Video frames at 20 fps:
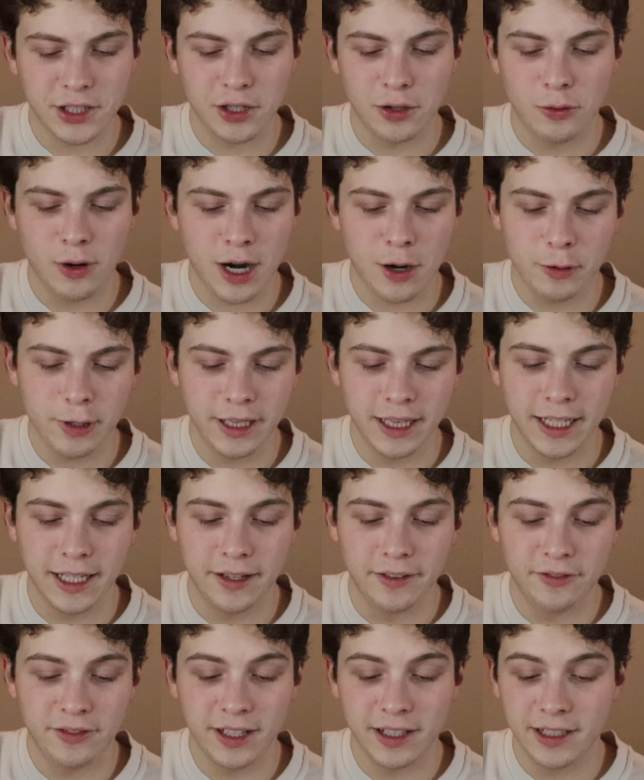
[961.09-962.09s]
So where we
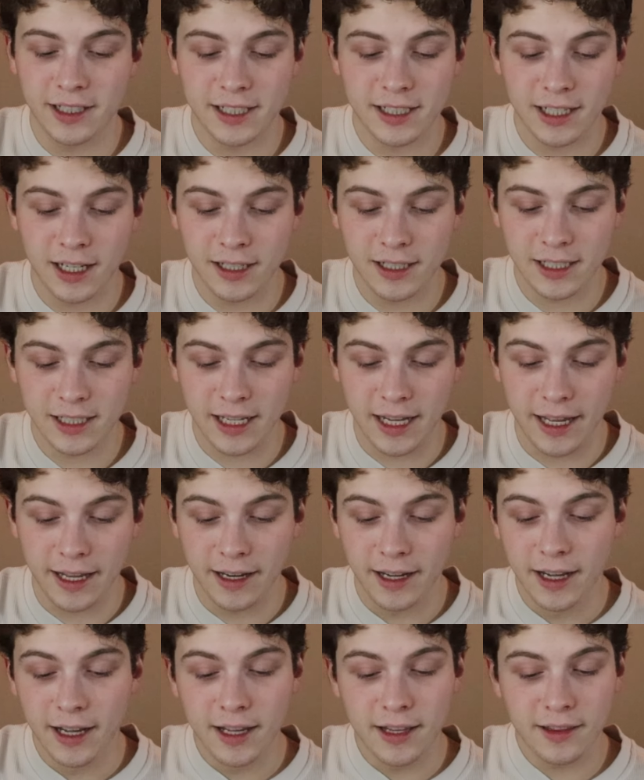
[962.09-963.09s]
live in the
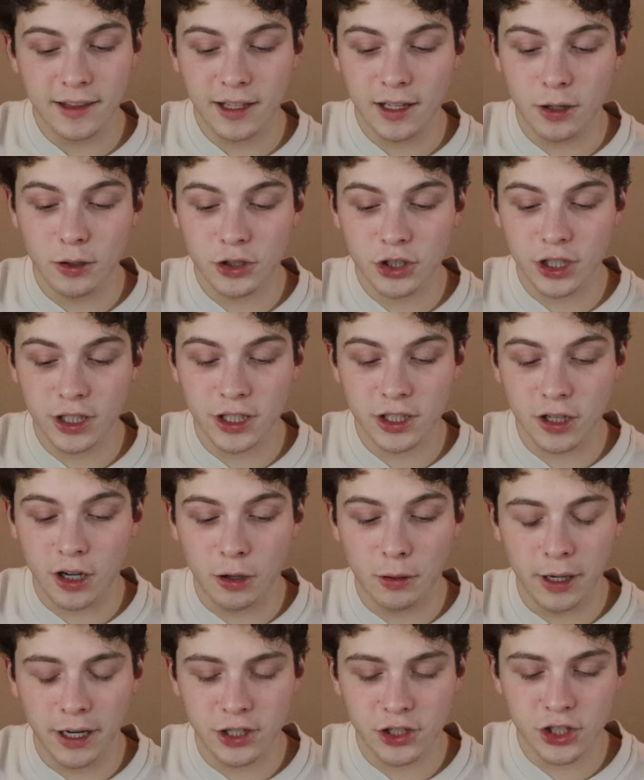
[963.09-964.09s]
sunset, the ocean is
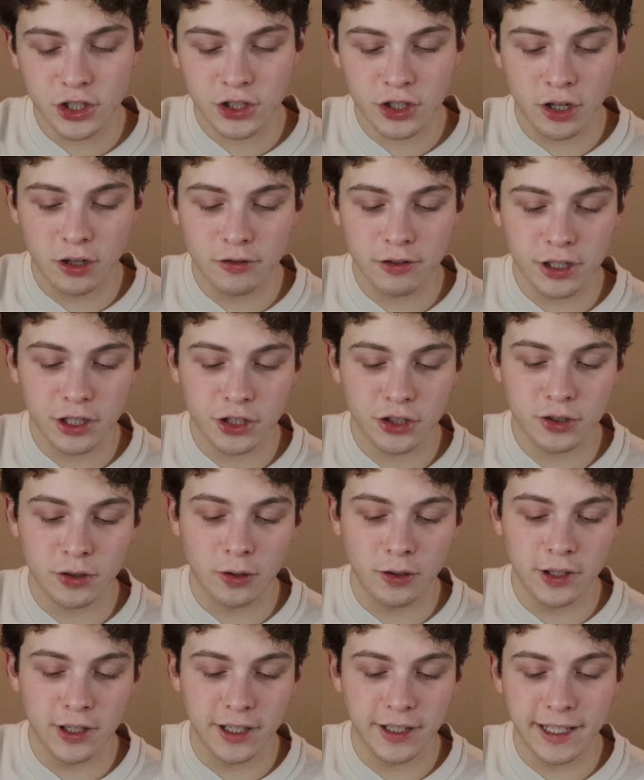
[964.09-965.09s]
always just over your
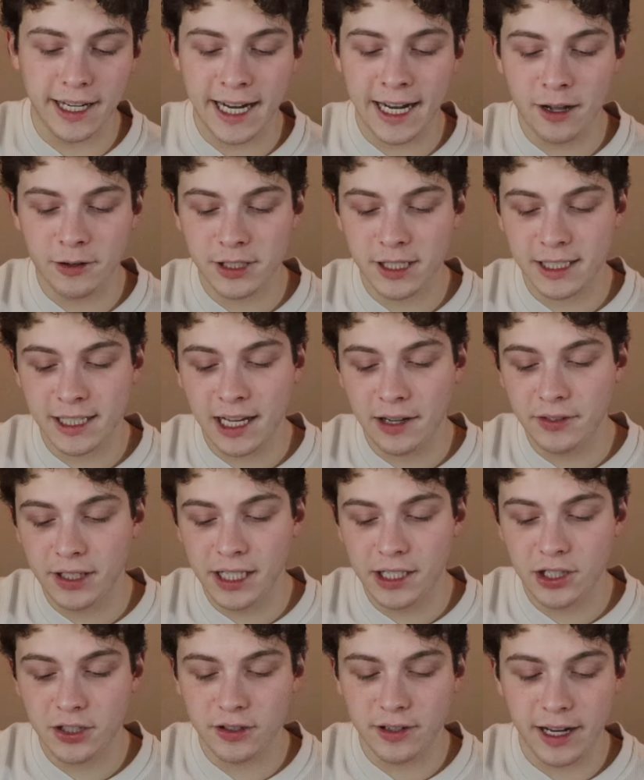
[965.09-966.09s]
shoulder, and the houses have
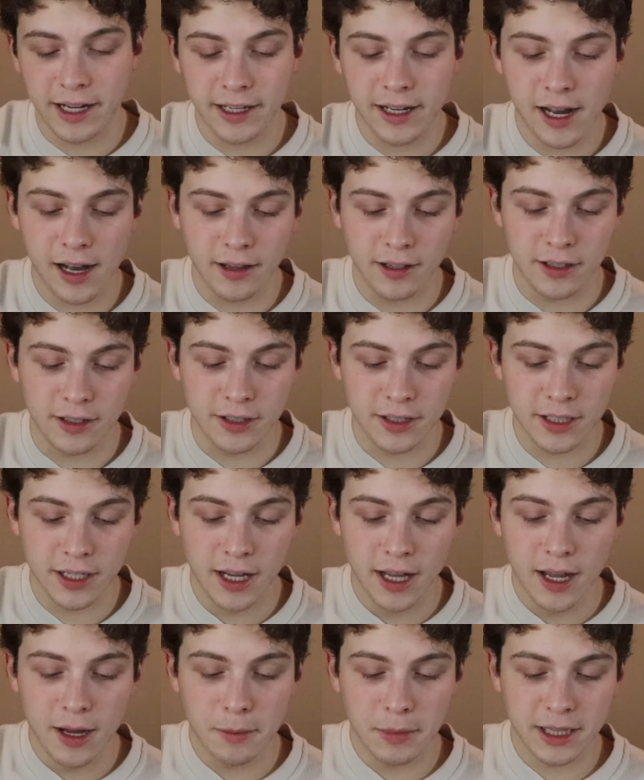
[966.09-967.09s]
Easter egg colors.
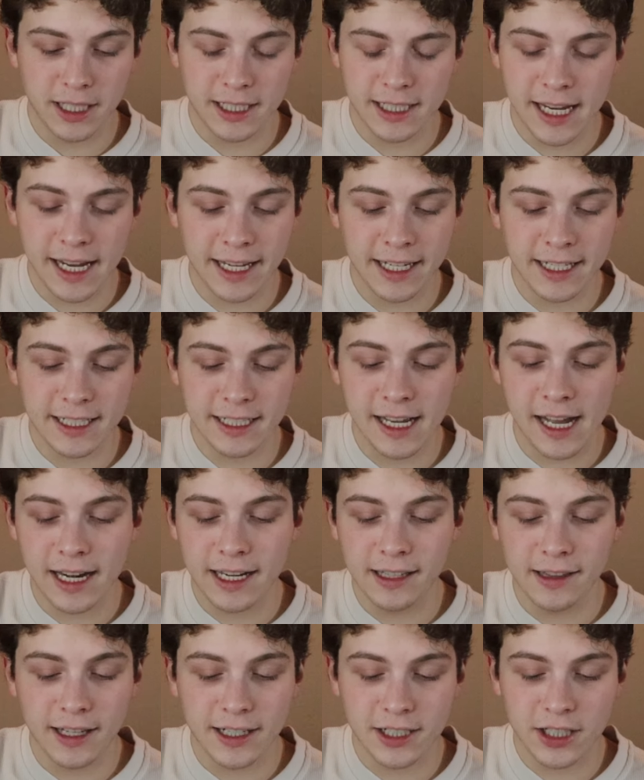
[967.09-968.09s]
But the second
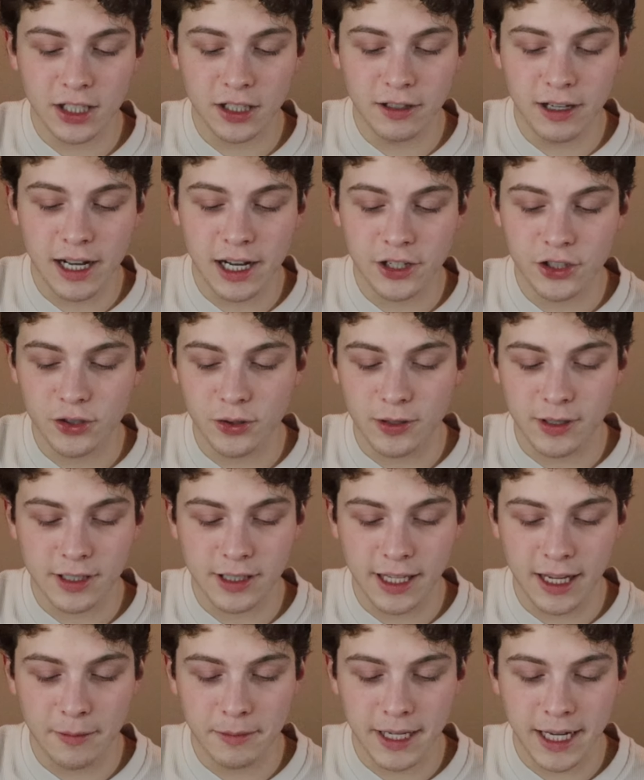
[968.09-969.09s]
Scotty lets the garage door
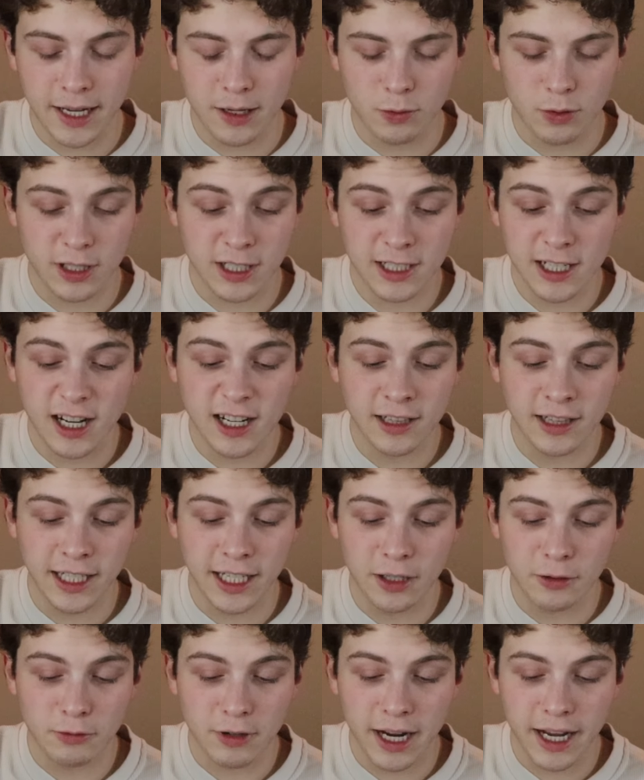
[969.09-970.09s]
slam down, we're
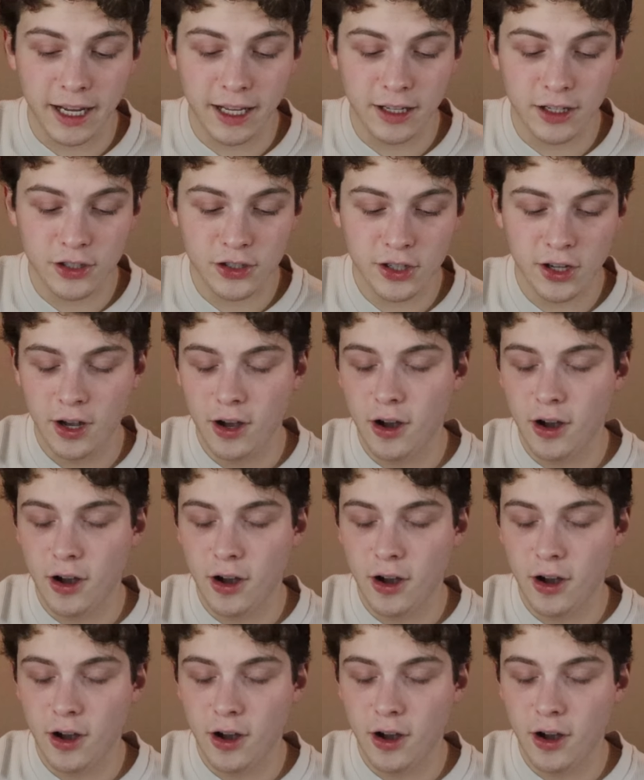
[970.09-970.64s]
suddenly enraged,